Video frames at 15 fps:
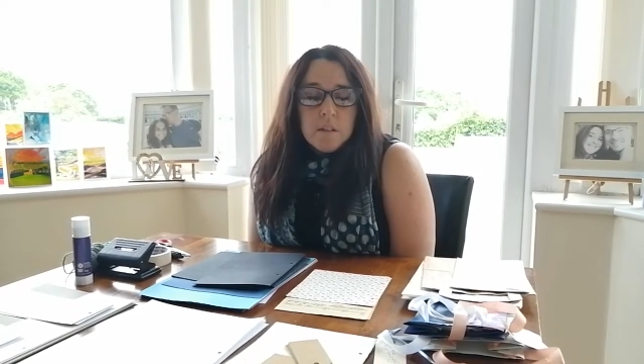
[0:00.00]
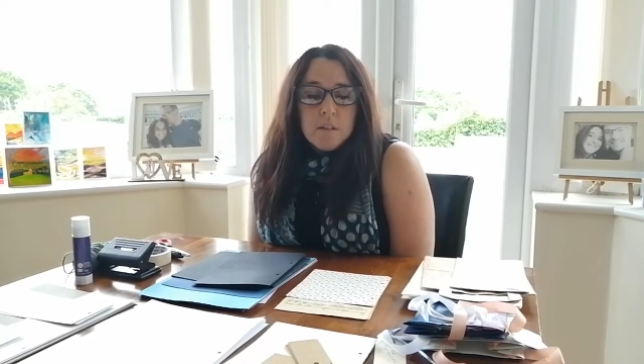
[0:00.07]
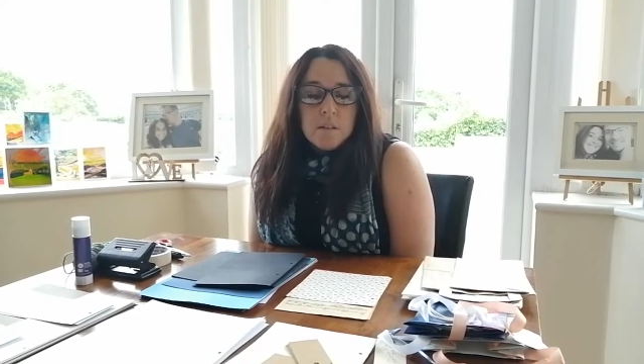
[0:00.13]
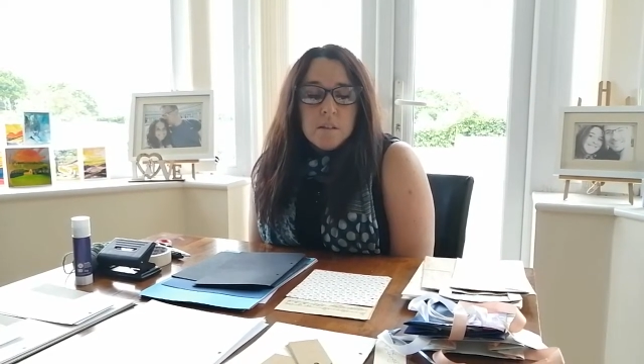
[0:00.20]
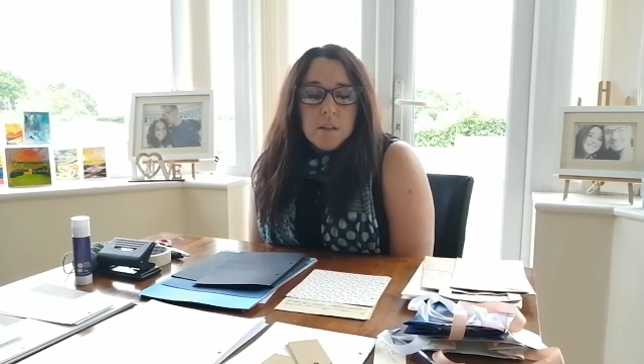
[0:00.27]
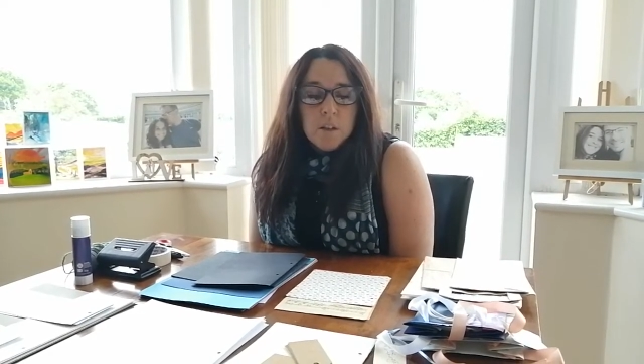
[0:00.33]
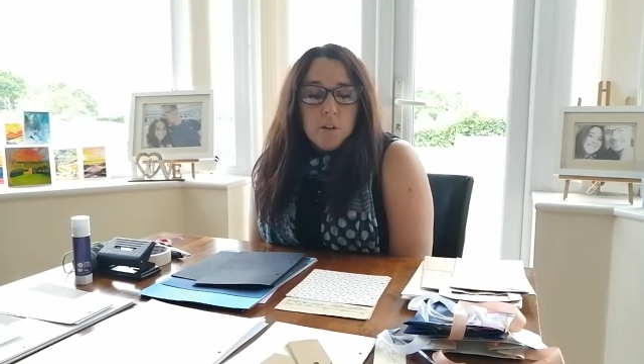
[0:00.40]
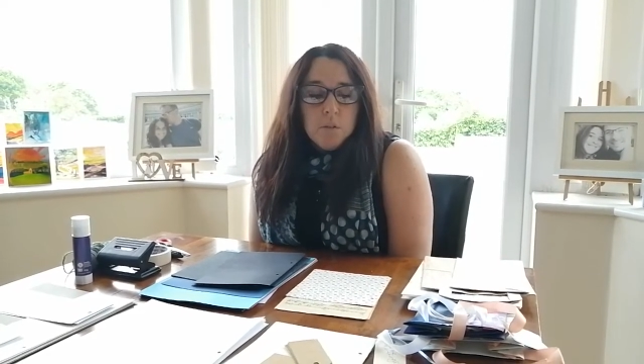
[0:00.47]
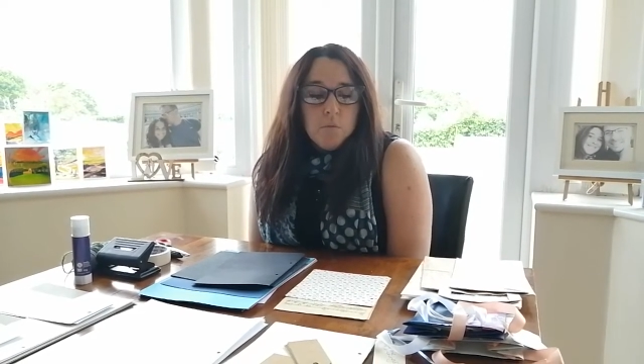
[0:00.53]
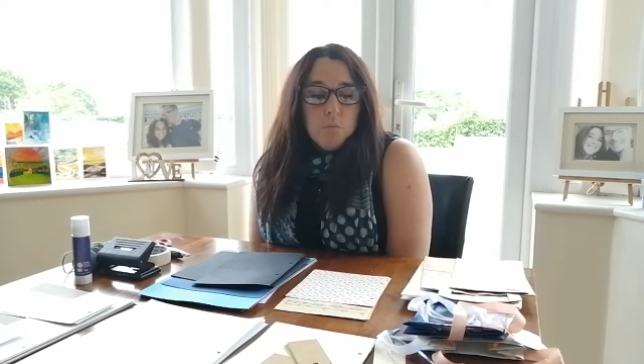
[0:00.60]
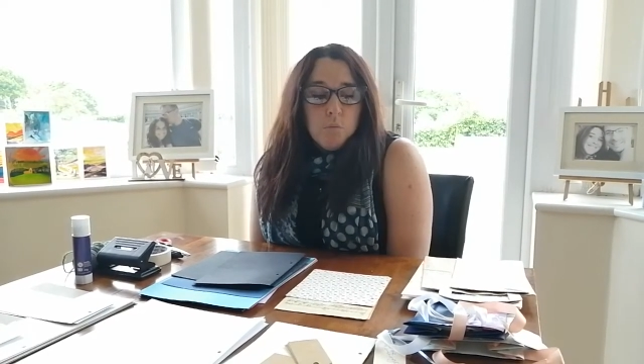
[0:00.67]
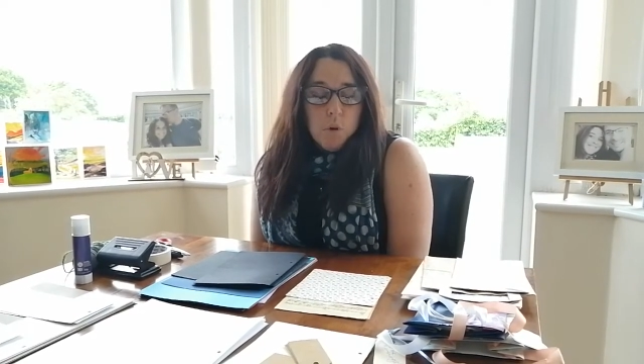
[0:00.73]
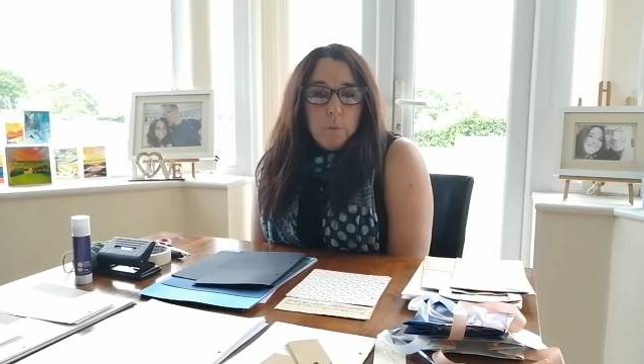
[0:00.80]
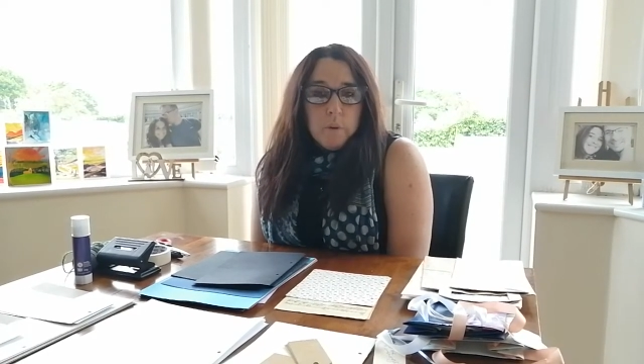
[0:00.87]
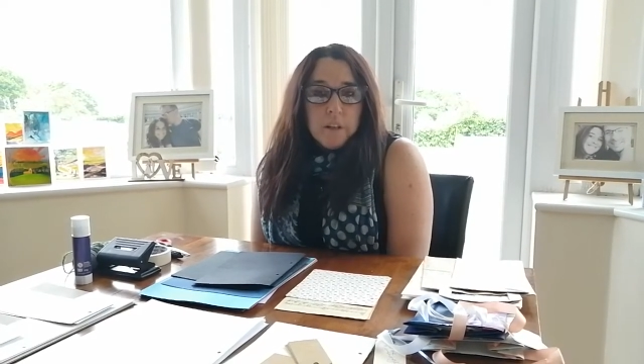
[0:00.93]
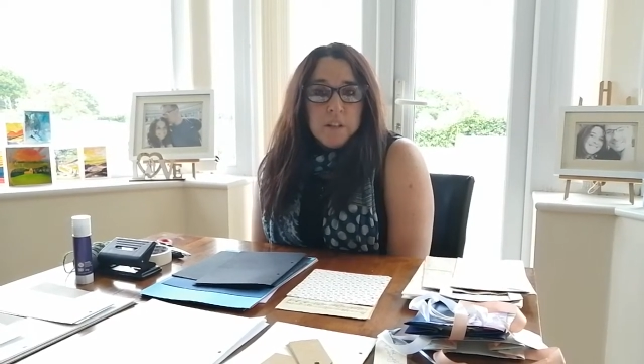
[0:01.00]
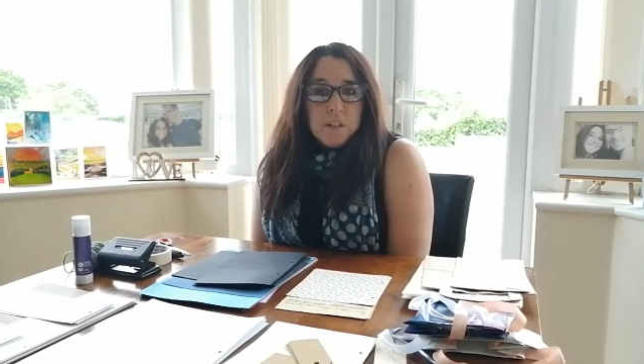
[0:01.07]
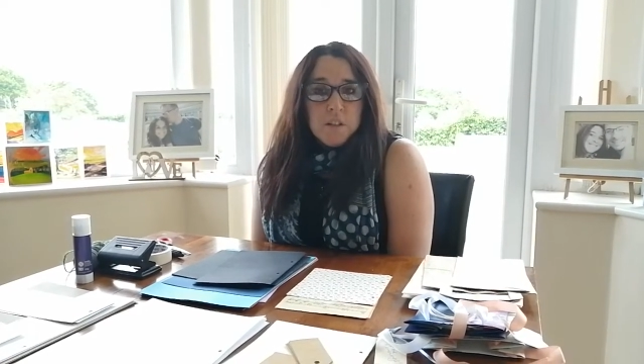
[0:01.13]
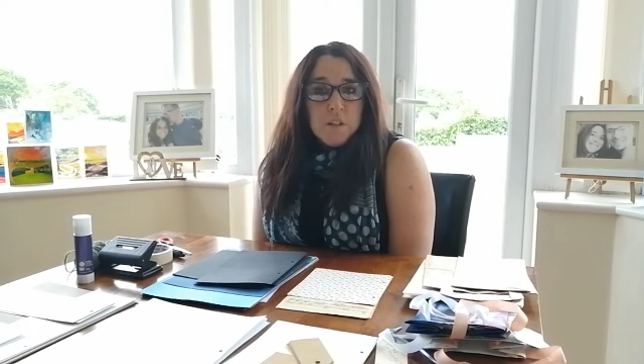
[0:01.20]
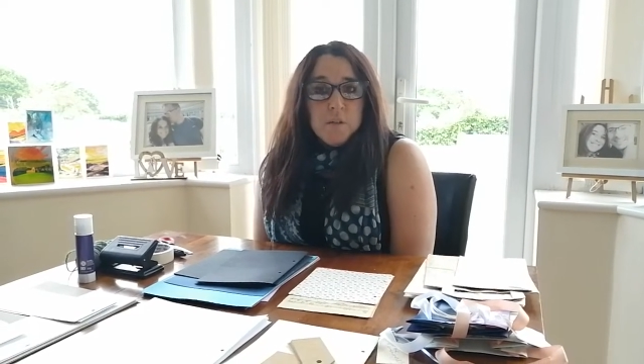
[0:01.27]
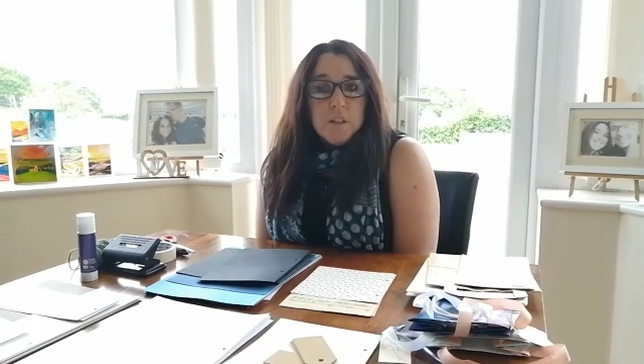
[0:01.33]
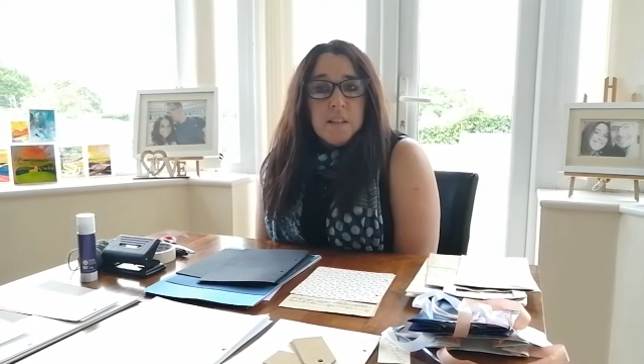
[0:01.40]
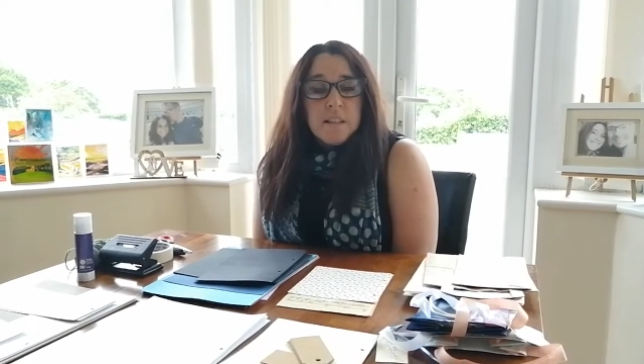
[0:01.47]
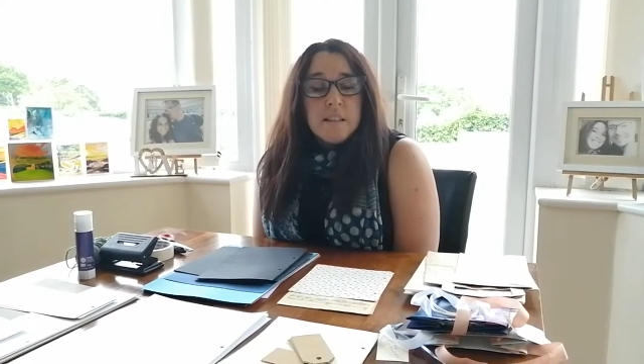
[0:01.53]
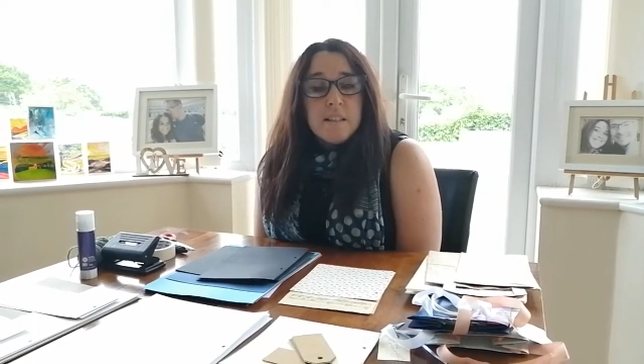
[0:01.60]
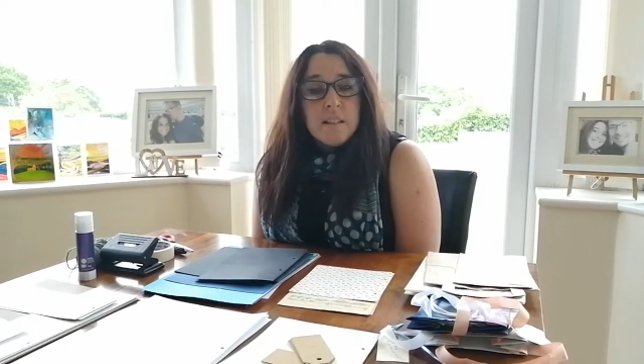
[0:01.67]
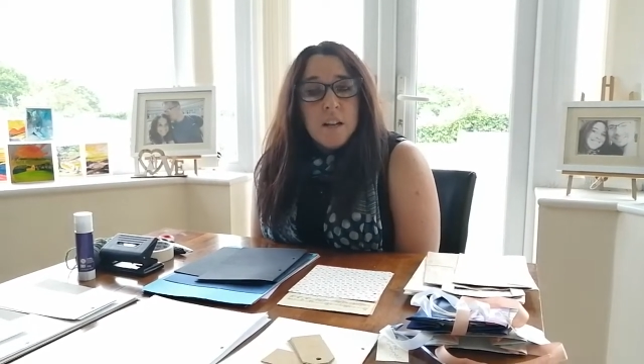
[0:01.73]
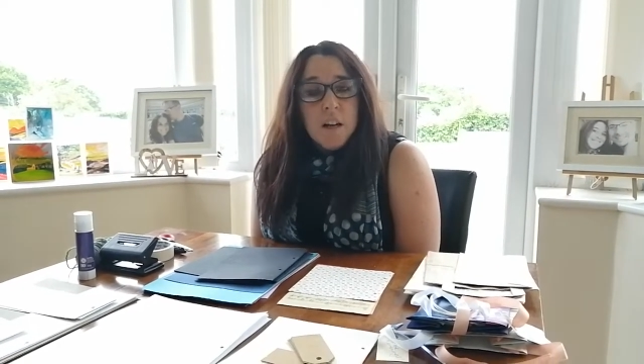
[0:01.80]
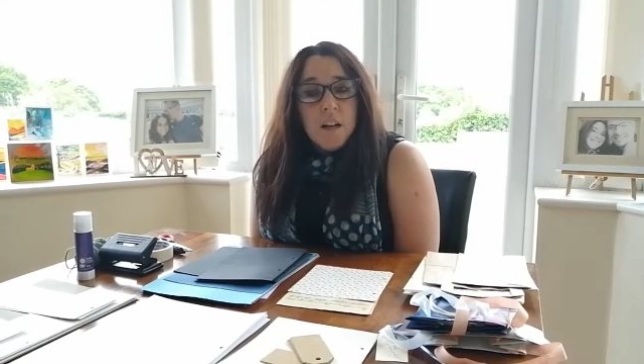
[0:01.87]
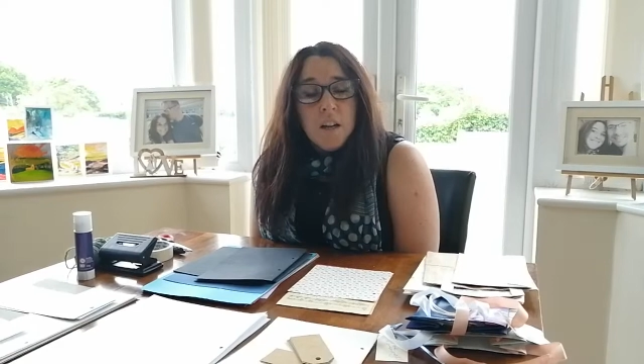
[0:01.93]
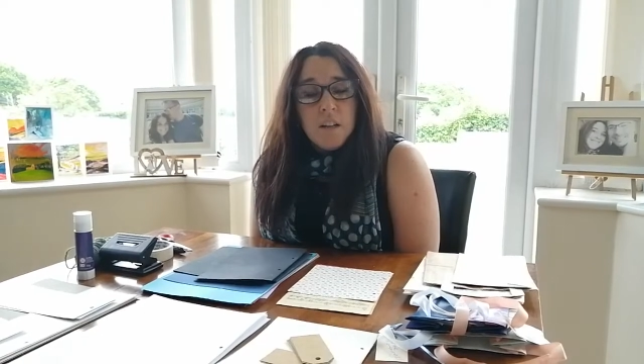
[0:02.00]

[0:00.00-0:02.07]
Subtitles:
So what we're going to do is